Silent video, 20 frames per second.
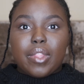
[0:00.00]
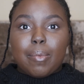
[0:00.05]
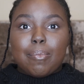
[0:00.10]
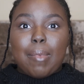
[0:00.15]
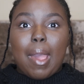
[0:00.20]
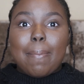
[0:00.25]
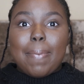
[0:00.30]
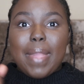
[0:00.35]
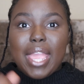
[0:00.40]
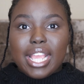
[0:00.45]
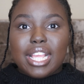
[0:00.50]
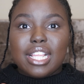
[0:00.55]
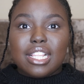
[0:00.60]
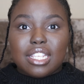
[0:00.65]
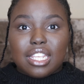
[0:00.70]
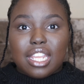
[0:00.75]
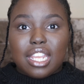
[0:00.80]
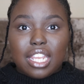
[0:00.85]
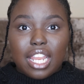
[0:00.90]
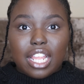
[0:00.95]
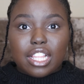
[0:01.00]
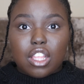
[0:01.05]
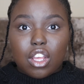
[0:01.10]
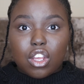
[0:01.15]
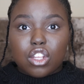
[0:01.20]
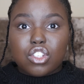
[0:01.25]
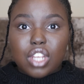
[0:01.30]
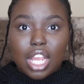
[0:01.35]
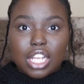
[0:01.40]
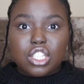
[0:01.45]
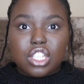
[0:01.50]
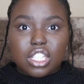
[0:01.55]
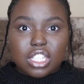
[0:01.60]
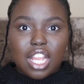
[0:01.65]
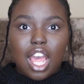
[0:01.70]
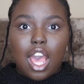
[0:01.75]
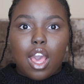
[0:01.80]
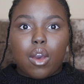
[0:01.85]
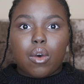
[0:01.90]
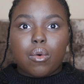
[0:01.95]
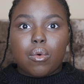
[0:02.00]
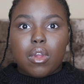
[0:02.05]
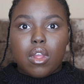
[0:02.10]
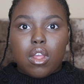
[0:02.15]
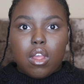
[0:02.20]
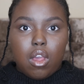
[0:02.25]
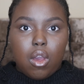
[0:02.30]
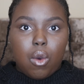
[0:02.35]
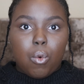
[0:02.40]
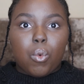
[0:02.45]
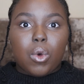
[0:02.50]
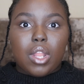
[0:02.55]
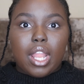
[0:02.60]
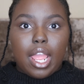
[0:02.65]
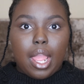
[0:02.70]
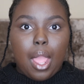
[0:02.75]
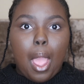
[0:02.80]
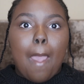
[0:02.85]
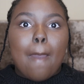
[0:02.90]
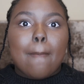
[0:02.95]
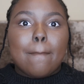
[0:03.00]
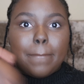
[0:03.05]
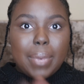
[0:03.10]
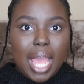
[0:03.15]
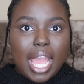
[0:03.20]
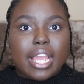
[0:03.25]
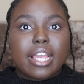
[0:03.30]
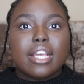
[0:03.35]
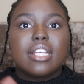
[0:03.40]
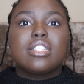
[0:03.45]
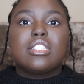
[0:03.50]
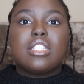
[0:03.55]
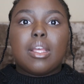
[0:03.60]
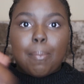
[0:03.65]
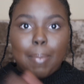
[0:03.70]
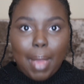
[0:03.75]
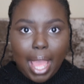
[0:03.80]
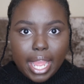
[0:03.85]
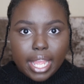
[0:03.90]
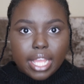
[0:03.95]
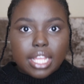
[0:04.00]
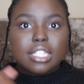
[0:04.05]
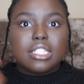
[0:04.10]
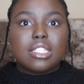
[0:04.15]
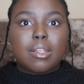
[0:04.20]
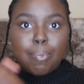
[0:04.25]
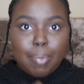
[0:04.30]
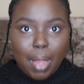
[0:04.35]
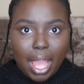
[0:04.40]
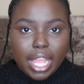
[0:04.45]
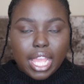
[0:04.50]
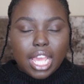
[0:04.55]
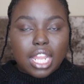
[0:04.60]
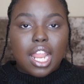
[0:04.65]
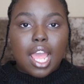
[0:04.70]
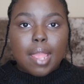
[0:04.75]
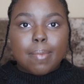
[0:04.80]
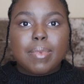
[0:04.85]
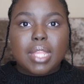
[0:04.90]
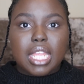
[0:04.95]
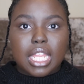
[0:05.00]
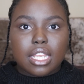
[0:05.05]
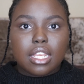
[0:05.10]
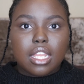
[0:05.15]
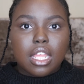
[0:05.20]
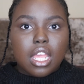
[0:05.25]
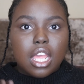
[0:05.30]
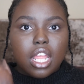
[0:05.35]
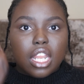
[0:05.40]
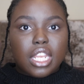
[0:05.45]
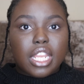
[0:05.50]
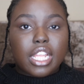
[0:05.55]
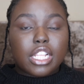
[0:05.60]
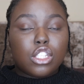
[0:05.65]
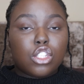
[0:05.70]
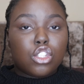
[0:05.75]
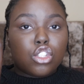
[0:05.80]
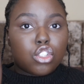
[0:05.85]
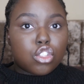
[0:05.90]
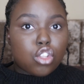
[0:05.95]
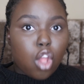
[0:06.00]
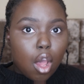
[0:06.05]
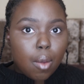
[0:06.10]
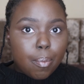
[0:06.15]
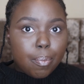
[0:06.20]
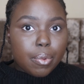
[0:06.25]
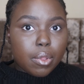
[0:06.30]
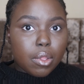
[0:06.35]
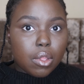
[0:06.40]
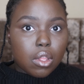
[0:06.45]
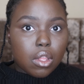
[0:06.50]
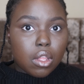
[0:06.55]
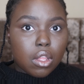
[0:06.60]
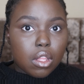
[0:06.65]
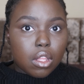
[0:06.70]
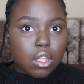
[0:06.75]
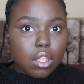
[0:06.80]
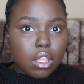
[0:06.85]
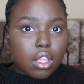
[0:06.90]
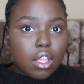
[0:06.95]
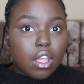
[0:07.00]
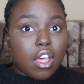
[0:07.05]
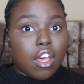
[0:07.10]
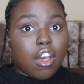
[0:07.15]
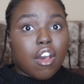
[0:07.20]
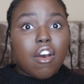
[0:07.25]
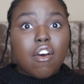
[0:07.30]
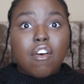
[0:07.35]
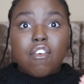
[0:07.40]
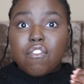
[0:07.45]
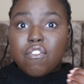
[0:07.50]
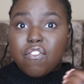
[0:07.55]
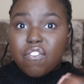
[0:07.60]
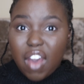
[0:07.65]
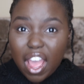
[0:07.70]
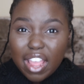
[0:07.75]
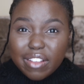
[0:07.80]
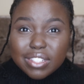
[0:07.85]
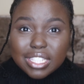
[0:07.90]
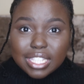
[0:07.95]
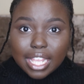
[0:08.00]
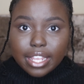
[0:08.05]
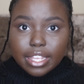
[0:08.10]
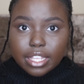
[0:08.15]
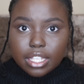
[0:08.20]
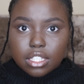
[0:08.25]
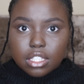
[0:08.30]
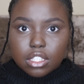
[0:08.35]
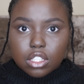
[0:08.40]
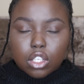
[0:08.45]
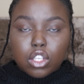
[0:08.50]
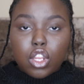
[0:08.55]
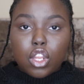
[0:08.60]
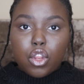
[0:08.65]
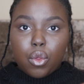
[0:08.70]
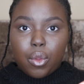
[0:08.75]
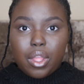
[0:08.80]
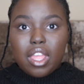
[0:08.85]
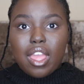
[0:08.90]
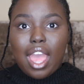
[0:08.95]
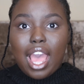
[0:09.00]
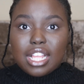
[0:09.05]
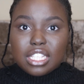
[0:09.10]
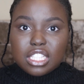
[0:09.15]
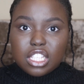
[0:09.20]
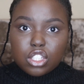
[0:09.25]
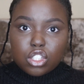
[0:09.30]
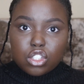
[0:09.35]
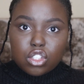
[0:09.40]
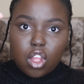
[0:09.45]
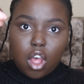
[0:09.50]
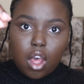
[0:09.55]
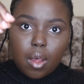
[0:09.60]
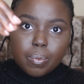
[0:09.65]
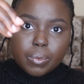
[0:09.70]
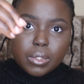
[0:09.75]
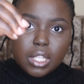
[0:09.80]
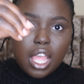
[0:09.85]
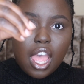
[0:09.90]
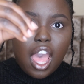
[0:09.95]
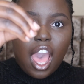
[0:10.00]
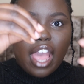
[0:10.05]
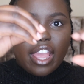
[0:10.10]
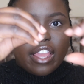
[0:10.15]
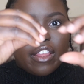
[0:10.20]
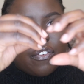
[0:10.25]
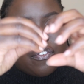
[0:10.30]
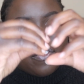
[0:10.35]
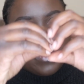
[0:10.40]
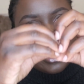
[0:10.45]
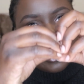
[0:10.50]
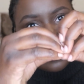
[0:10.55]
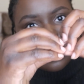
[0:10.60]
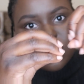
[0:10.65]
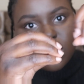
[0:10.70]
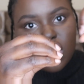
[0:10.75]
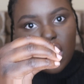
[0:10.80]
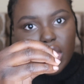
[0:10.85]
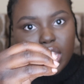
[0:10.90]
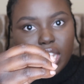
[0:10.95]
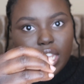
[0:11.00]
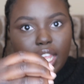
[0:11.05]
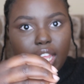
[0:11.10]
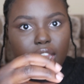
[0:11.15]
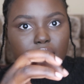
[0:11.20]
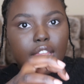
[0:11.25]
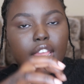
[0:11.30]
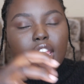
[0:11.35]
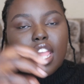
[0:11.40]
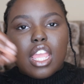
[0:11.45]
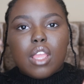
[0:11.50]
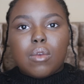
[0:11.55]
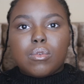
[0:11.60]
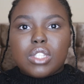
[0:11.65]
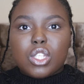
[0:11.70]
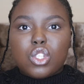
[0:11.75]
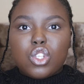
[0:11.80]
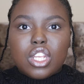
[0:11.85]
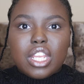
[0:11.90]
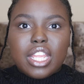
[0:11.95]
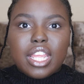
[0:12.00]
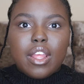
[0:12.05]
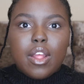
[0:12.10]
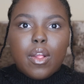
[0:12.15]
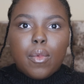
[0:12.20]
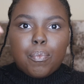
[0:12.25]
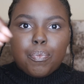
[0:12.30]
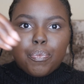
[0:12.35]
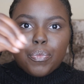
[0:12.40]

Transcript: my pain, like the contractions now were like back to back to back, and I mean it stopped 5 seconds. As it stopped, I could feel it starting again. It was literally